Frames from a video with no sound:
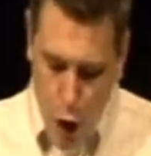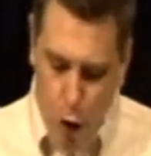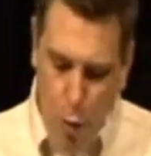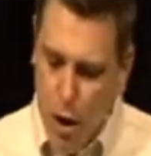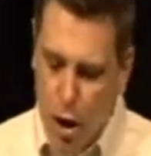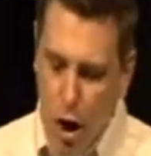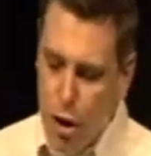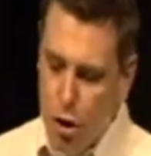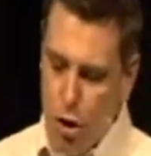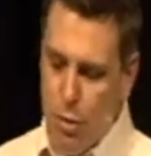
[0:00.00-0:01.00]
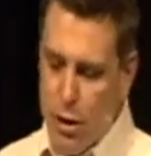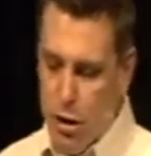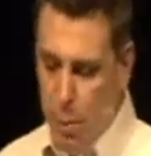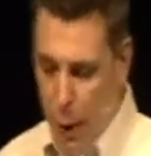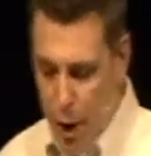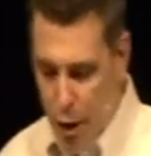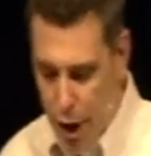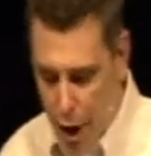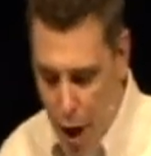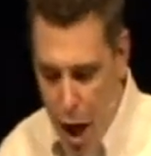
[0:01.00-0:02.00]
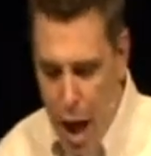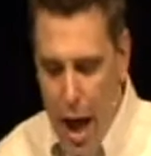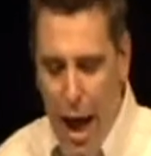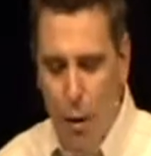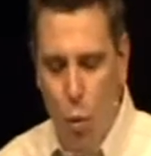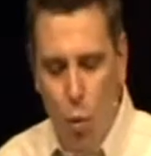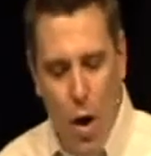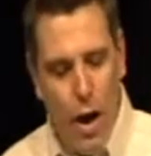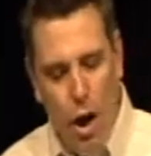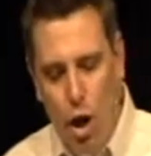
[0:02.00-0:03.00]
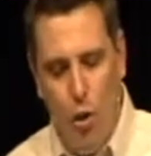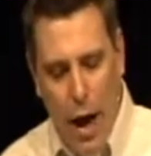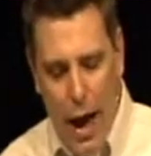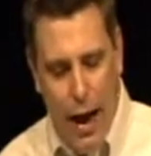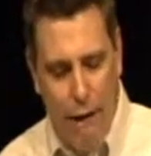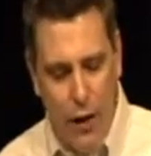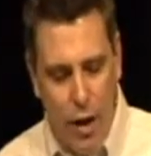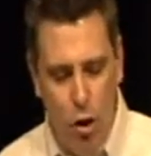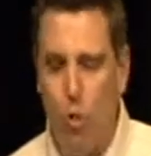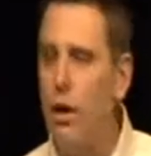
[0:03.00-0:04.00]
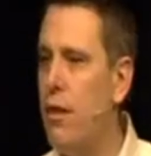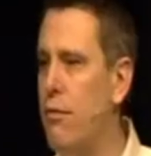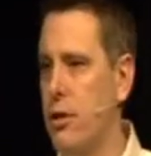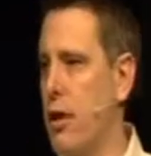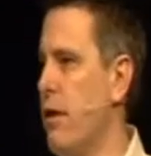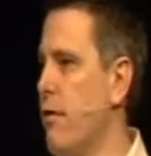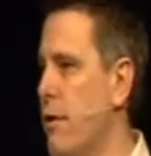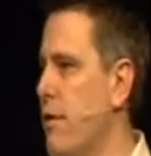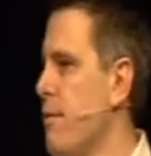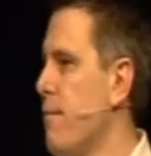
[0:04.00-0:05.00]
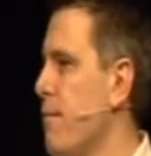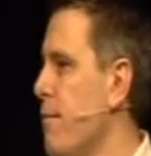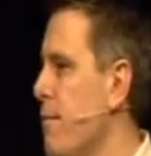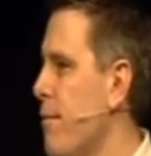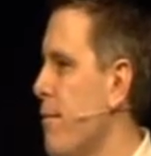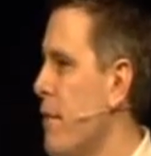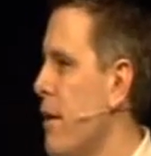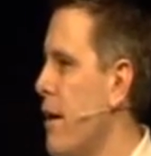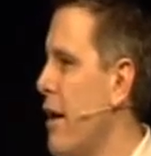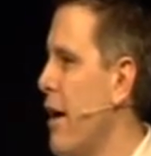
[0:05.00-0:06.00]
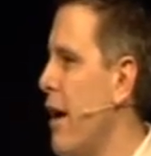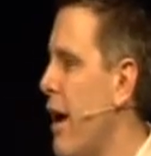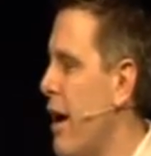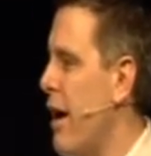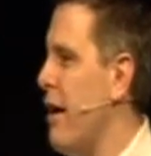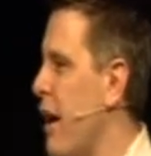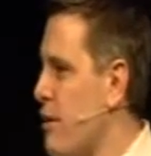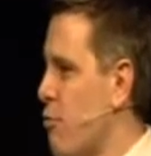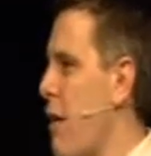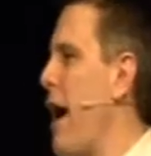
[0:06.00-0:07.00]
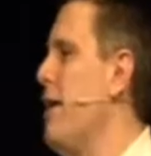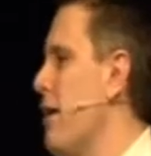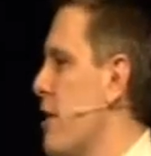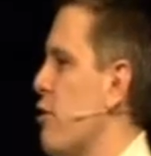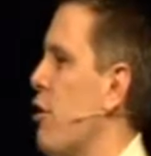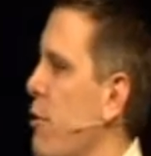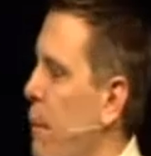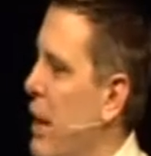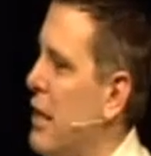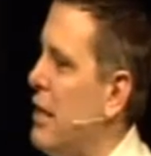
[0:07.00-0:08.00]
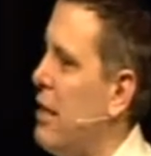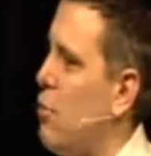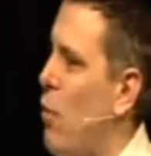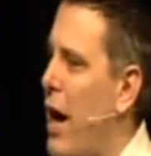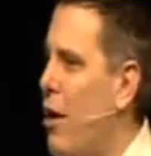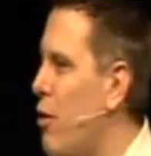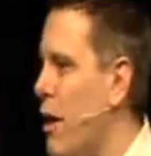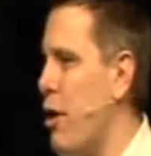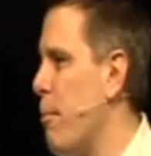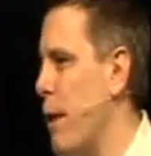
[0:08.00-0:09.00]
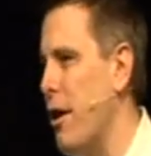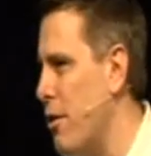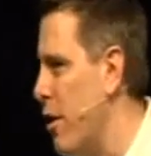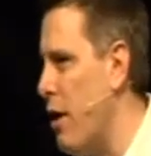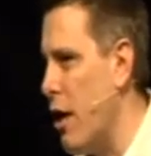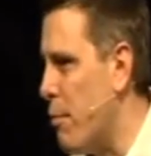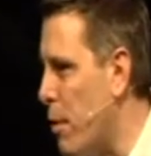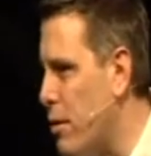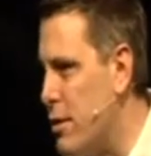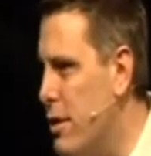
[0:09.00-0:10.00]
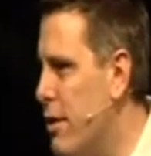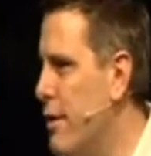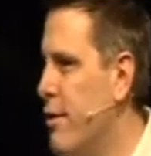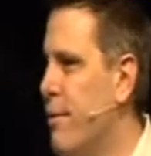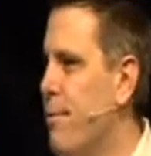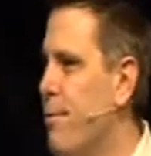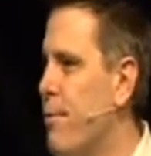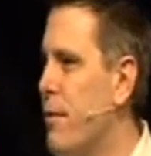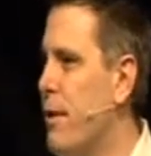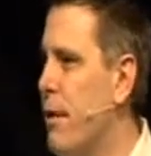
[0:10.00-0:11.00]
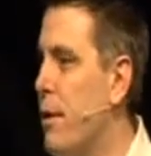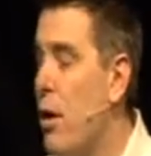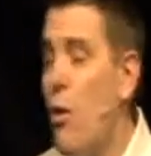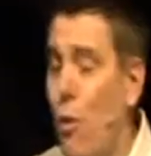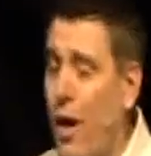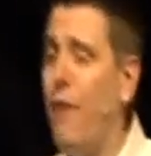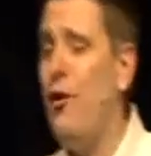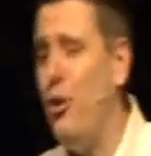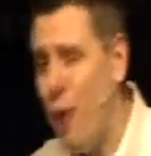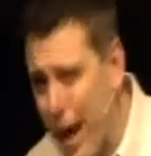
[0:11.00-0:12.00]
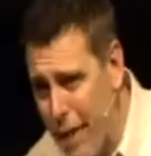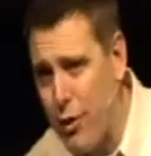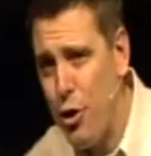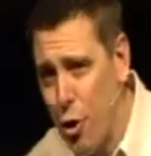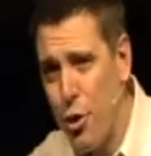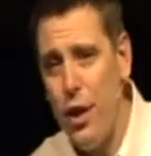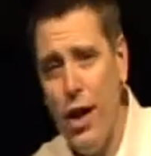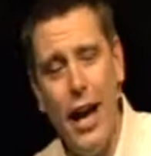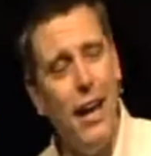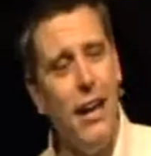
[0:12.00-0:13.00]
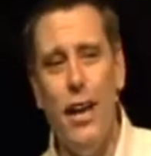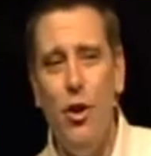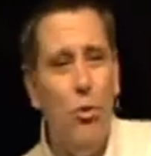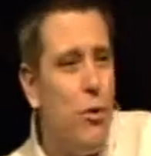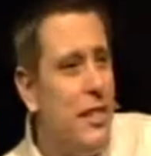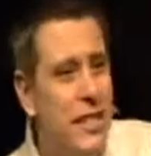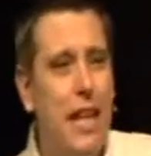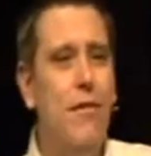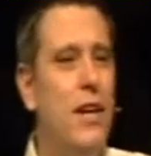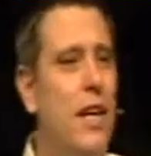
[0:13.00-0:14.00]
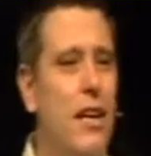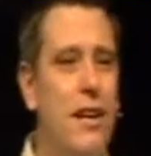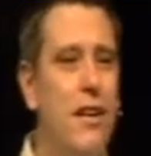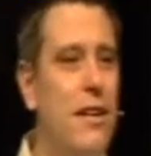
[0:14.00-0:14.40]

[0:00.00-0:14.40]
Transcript: who regards you as superior? And what do you have that you didn't receive? He's writing to this group and he says, why do you think you're better than another person? I mean, whatever you have that you're good at, you received it.